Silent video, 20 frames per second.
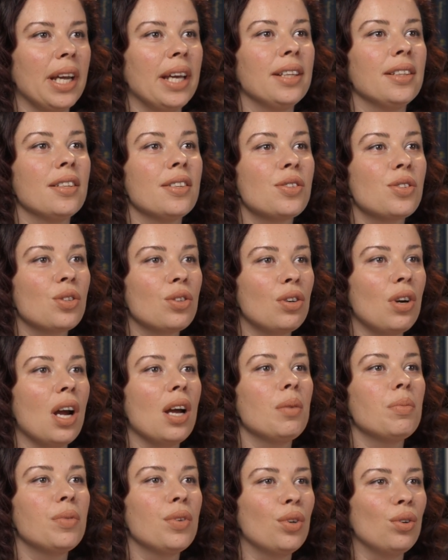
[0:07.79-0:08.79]
and
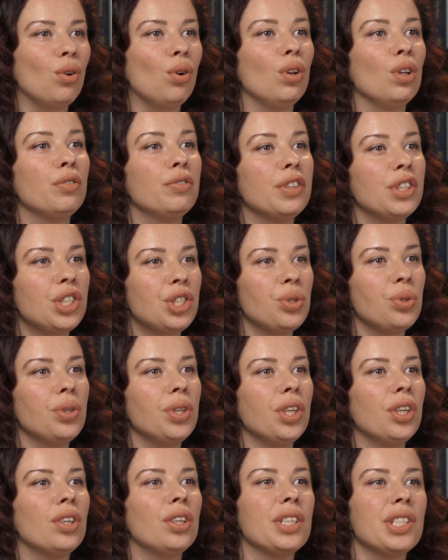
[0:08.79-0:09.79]
describe the role of a
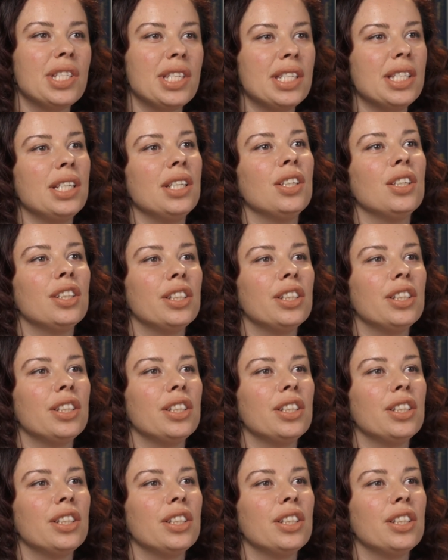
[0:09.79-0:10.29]
junior and senior